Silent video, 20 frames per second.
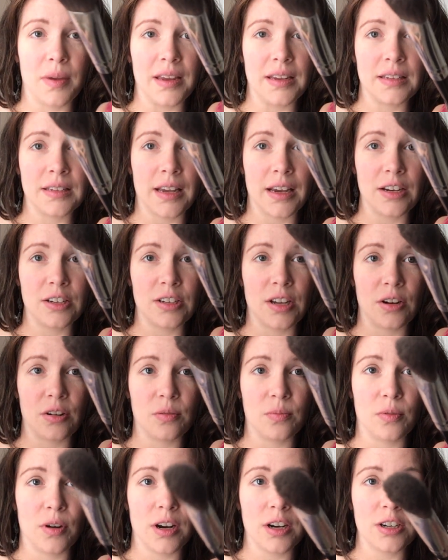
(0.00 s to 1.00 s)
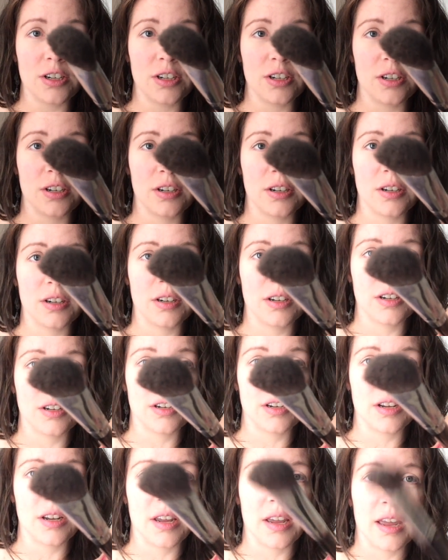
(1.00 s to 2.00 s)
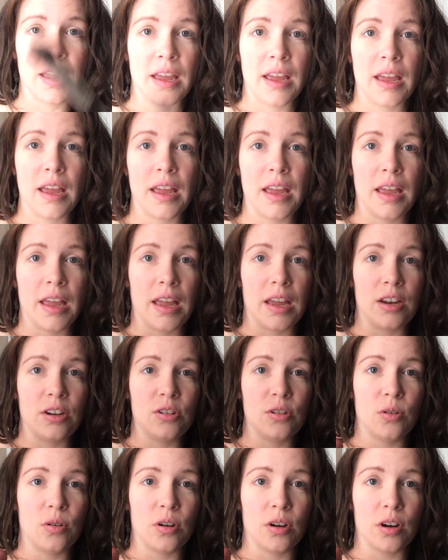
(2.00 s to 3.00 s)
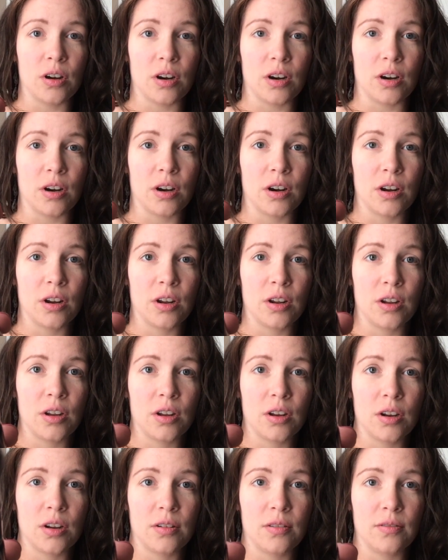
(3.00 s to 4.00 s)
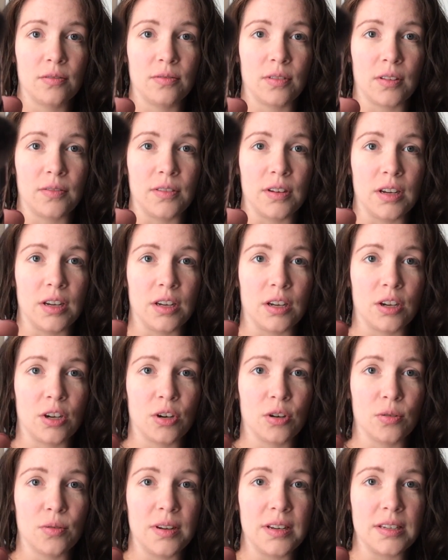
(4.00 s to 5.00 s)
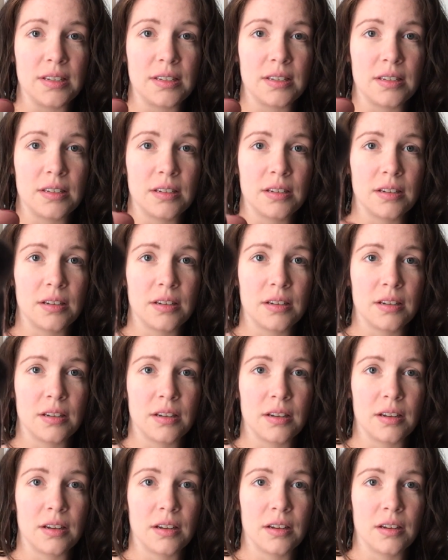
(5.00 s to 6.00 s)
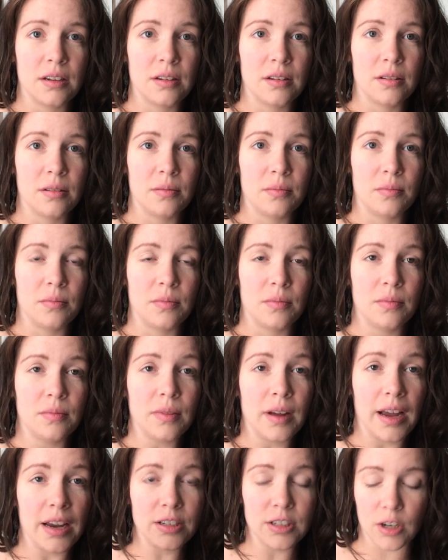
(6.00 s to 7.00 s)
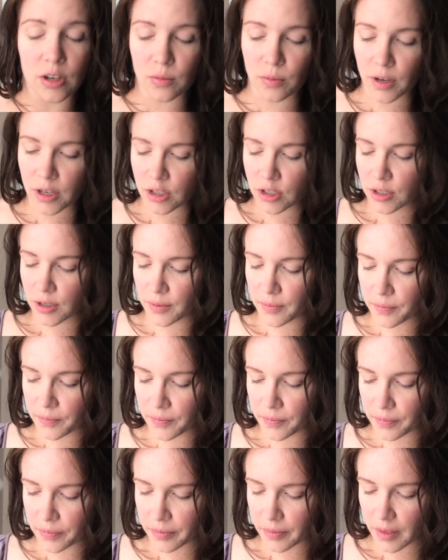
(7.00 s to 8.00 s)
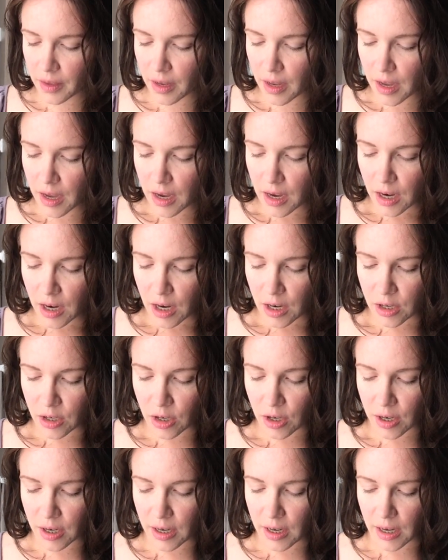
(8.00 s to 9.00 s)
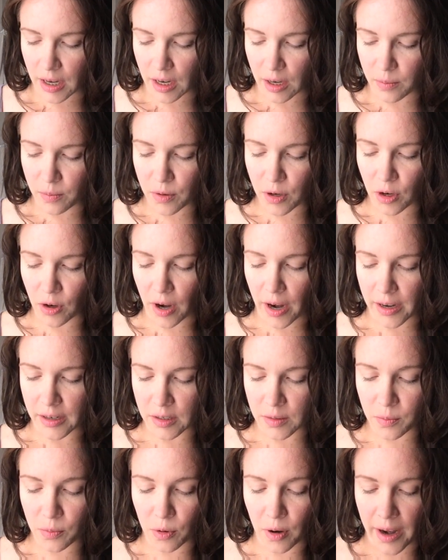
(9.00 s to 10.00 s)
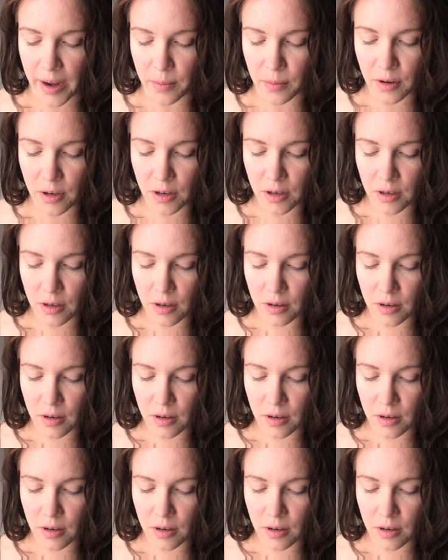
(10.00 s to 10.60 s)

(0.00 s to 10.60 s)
base eyeshadow brush and your fluffy crease eyeshadow brush. And you're going to need Pure Eyes Primer,